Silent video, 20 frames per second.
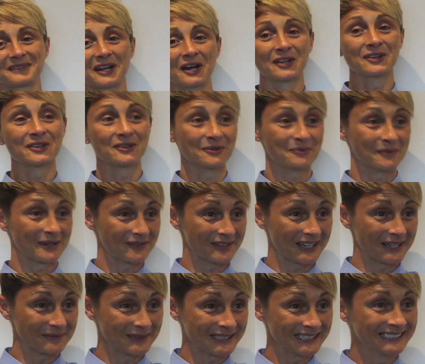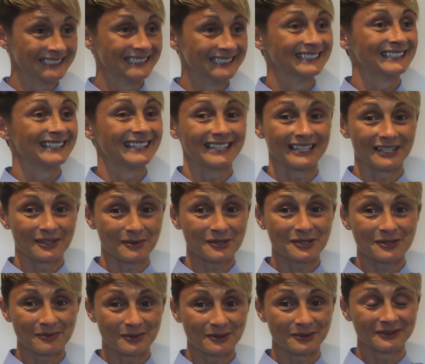Other than my family, the
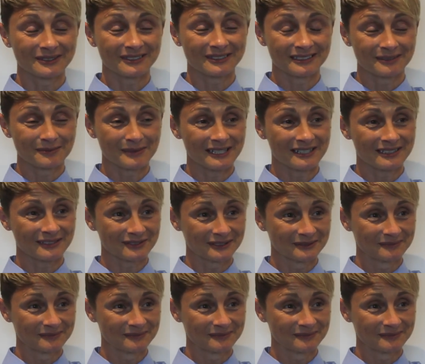most important thing in my life.